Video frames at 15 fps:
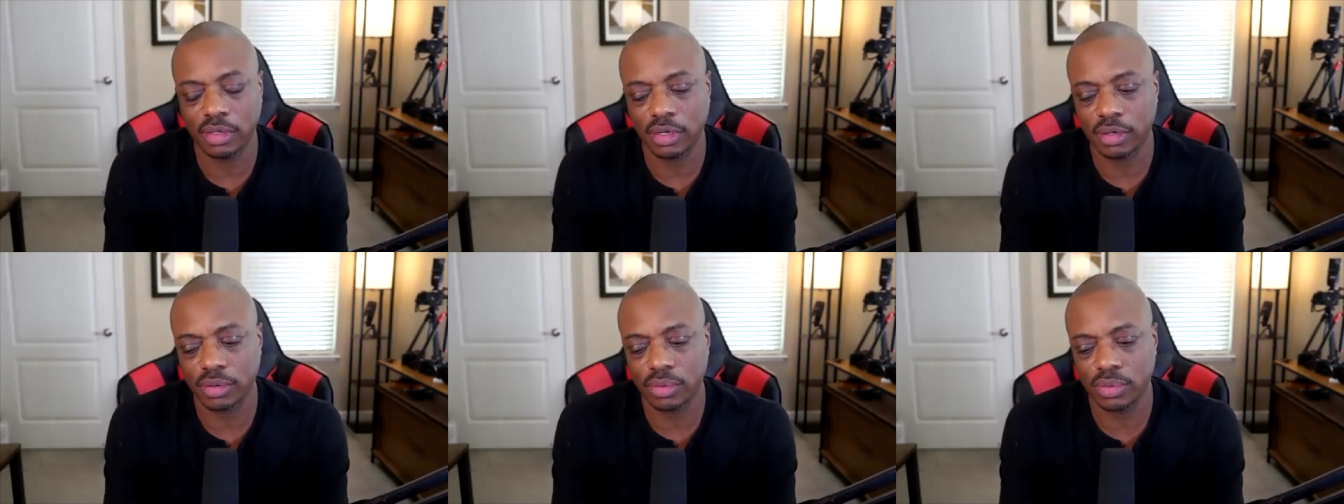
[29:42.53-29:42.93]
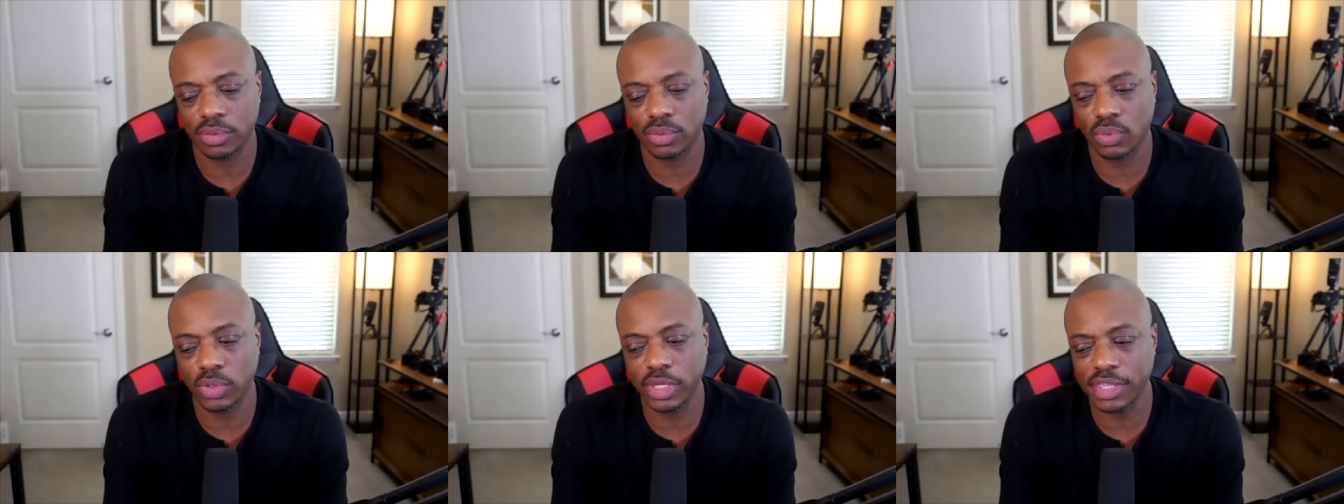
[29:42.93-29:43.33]
You know,
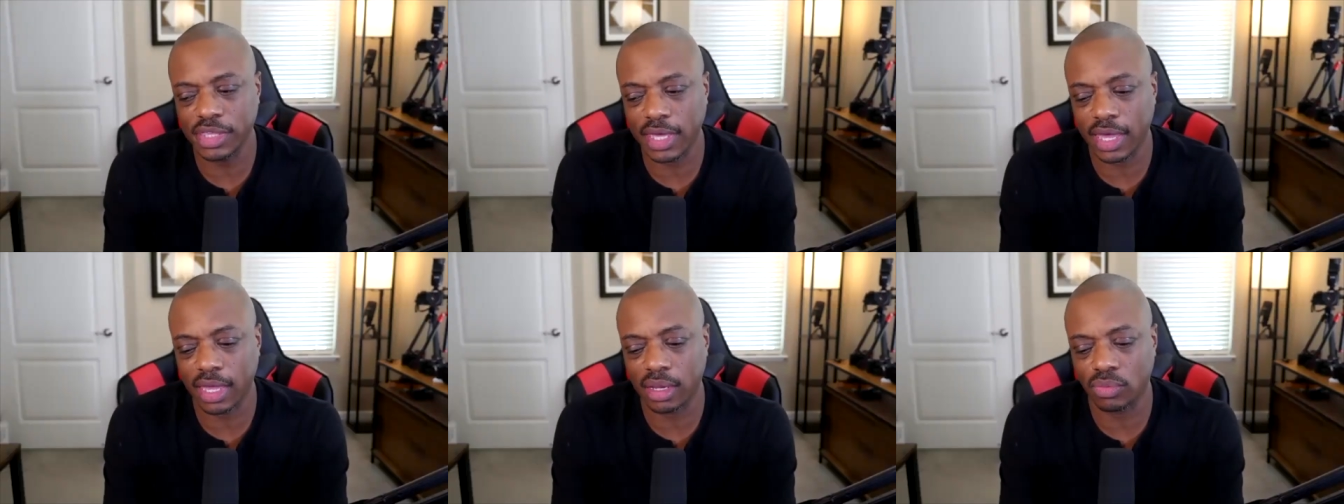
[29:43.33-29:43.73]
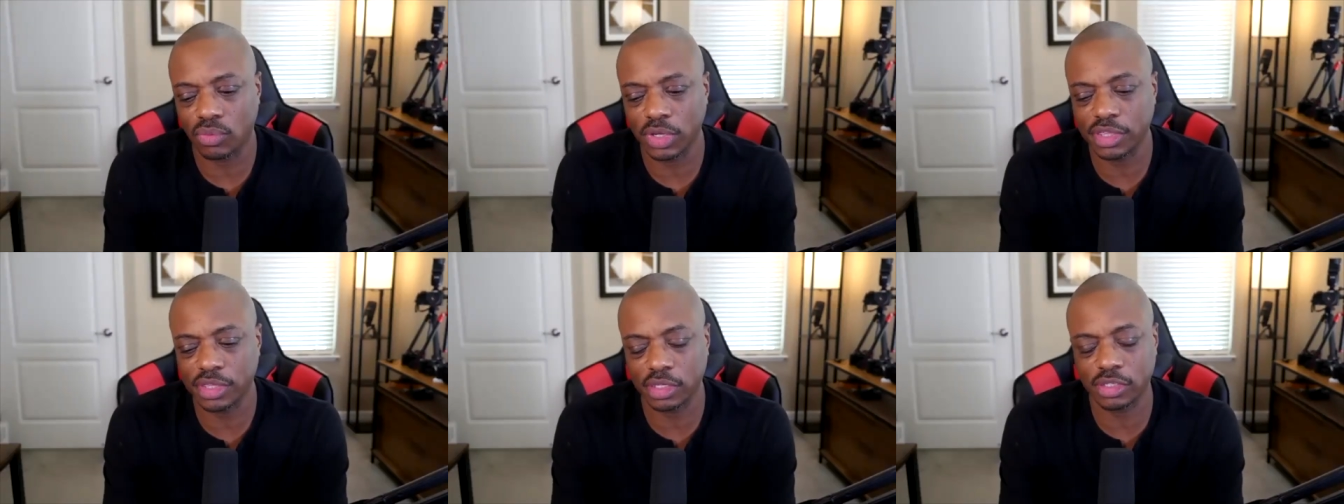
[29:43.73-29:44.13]
with that,
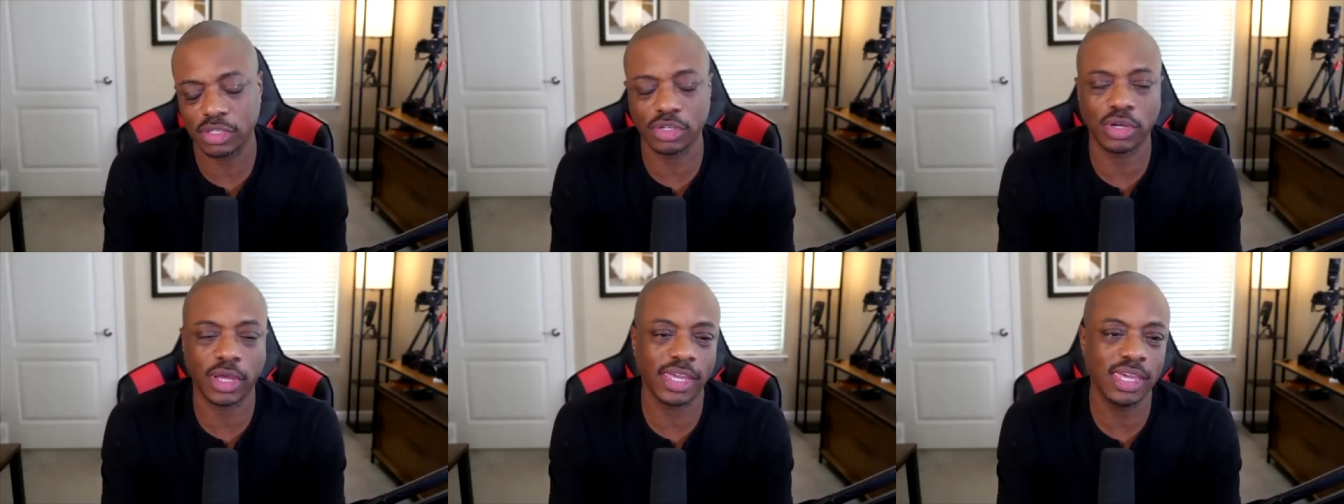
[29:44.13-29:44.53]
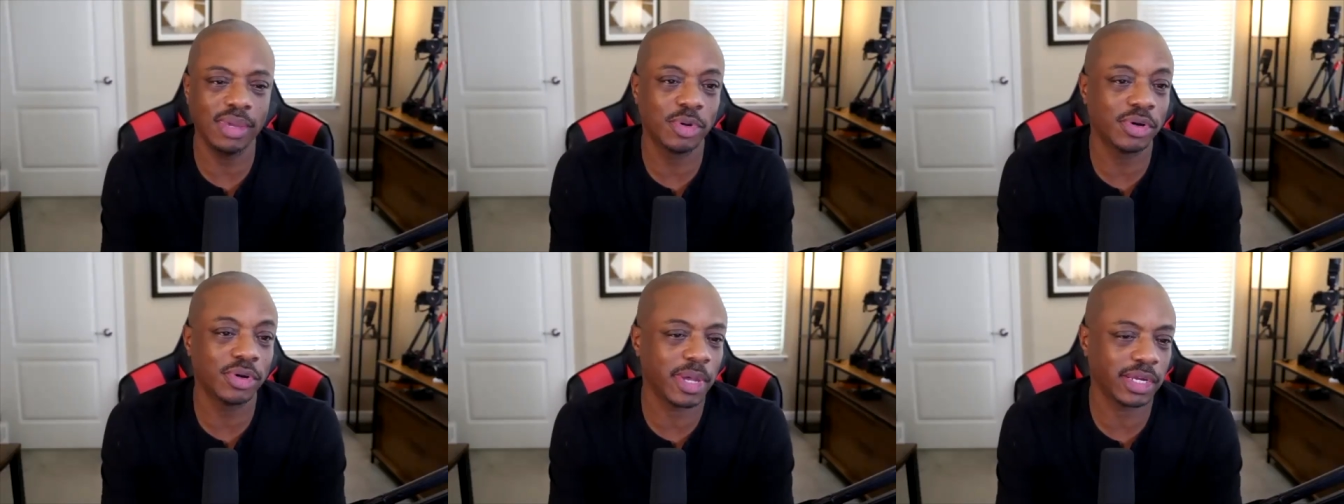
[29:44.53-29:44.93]
with so I
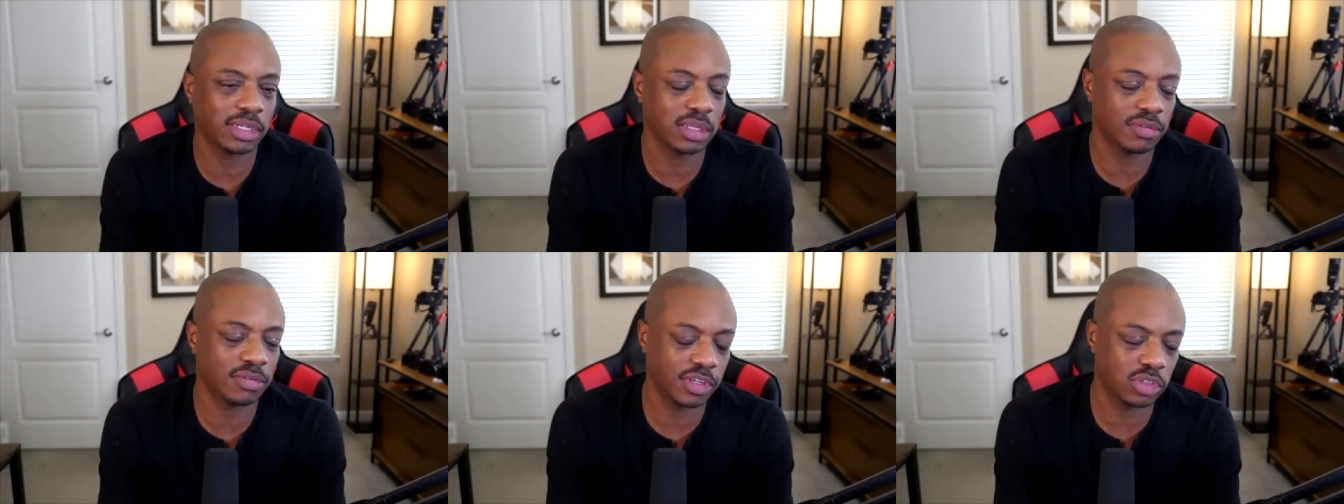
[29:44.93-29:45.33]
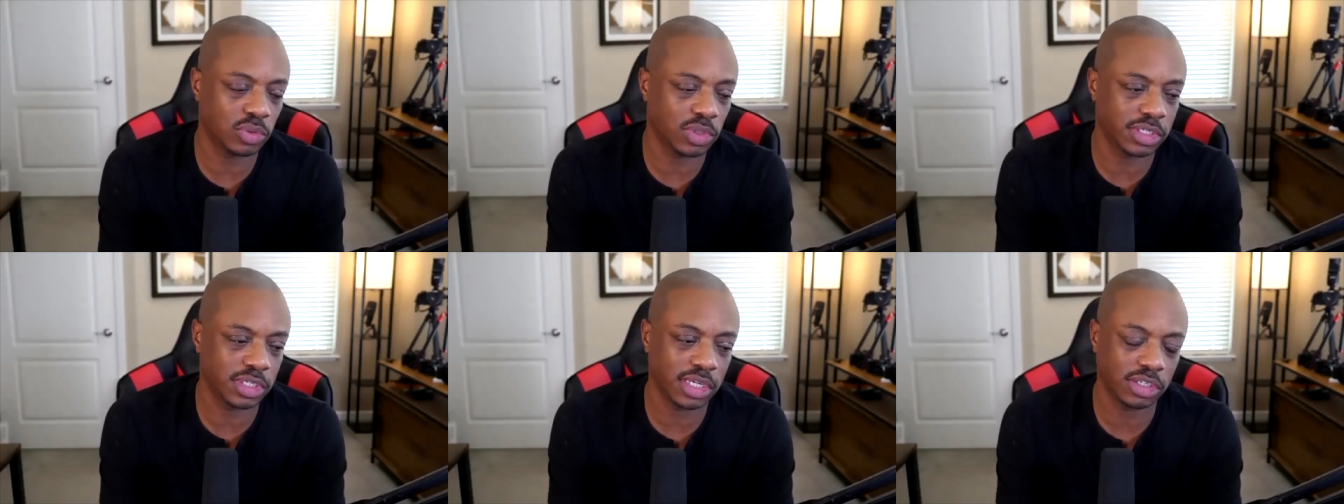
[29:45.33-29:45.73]
keep going back to the
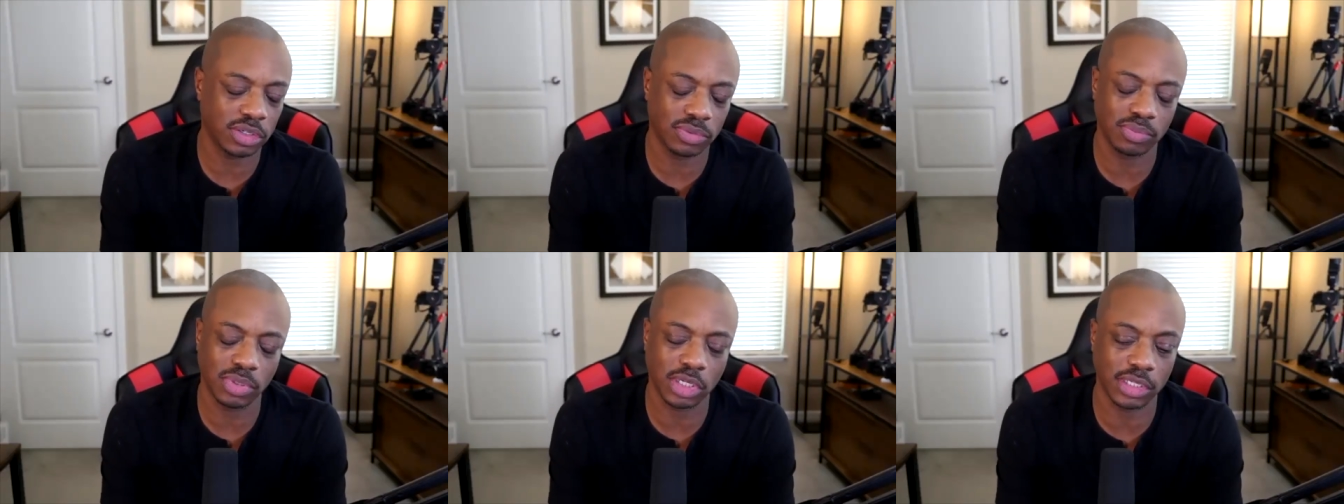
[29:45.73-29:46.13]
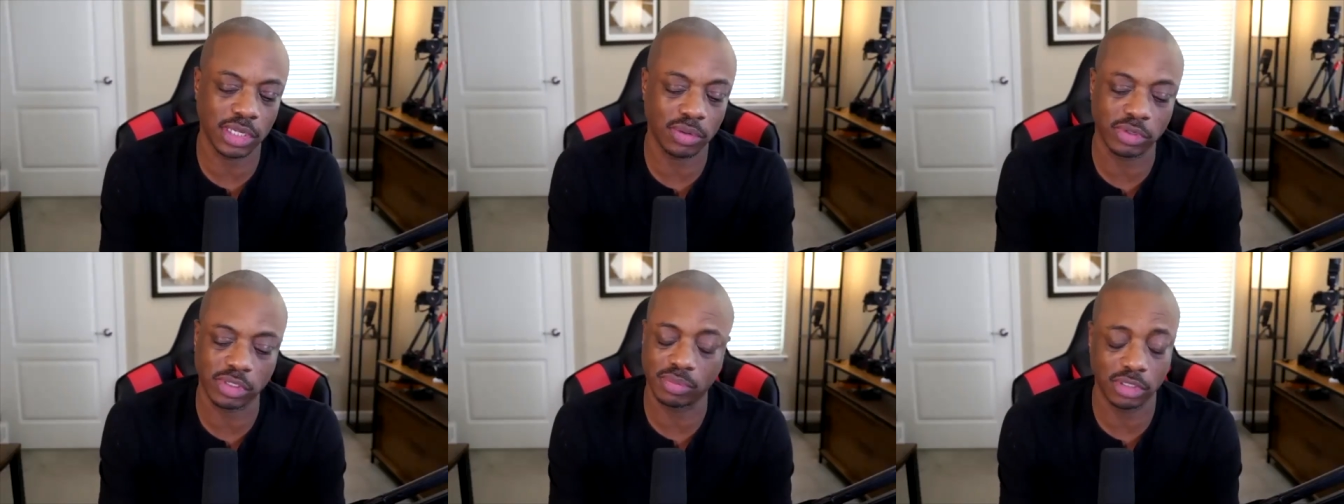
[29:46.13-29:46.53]
visualization because
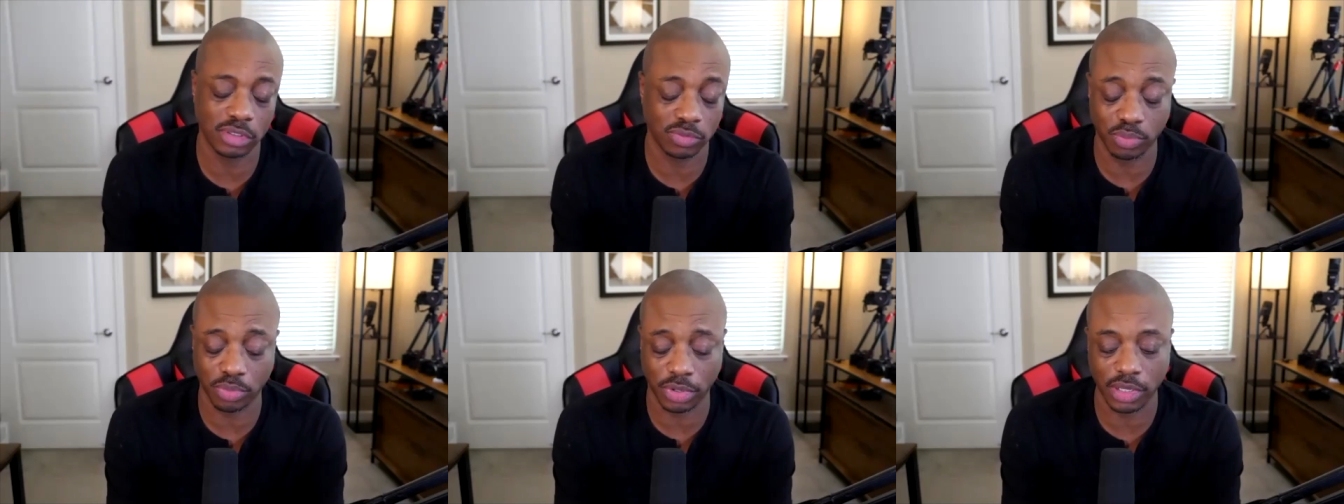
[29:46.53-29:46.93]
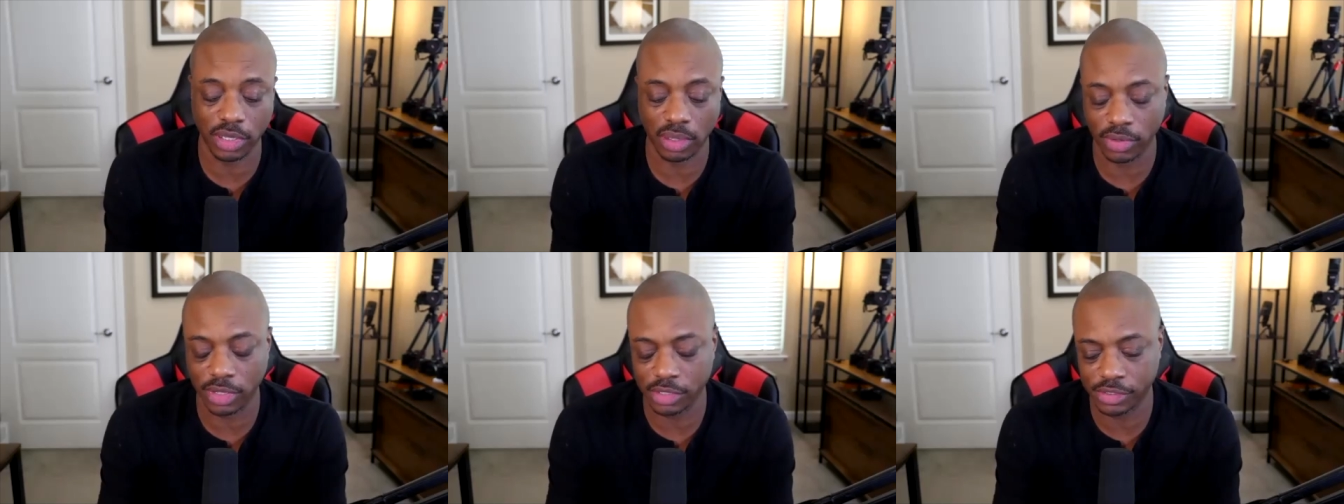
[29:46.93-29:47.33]
that was
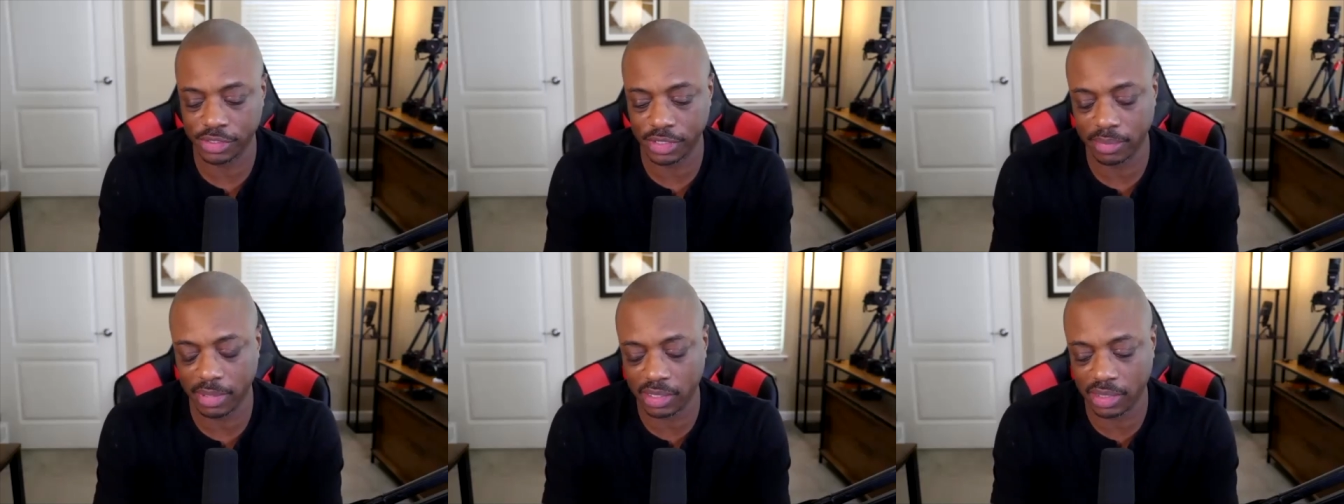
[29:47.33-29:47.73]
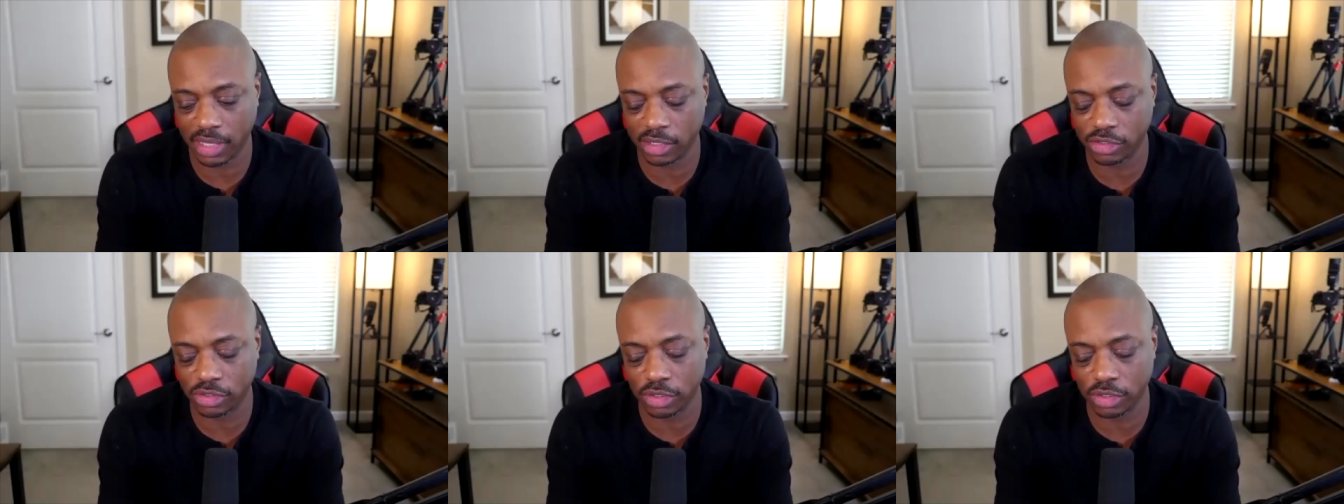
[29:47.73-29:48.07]
brilliant what you said about that.